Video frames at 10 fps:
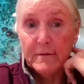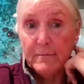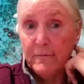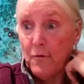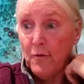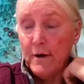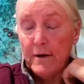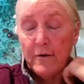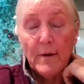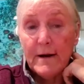in
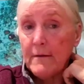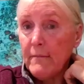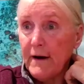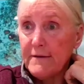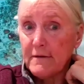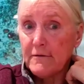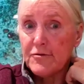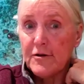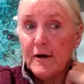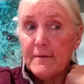owning or running a
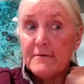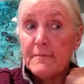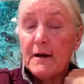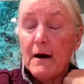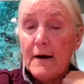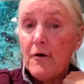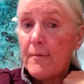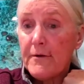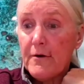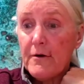bicycle shop, it's a big eye
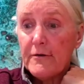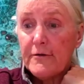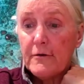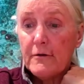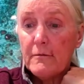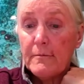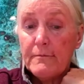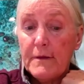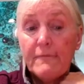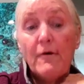opener to
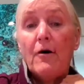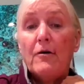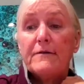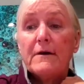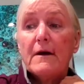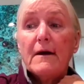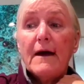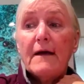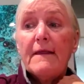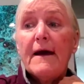be involved,
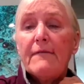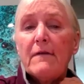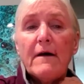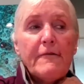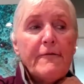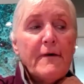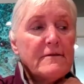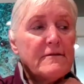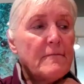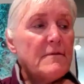and they have a lot of
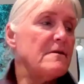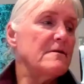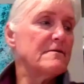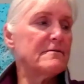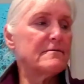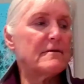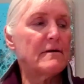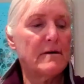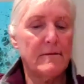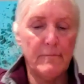fun. Some of these
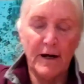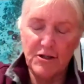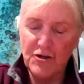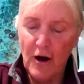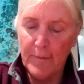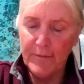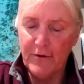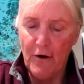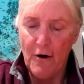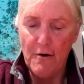bike
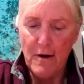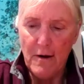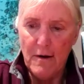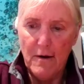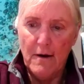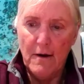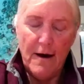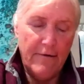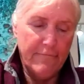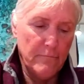shops
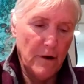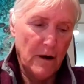have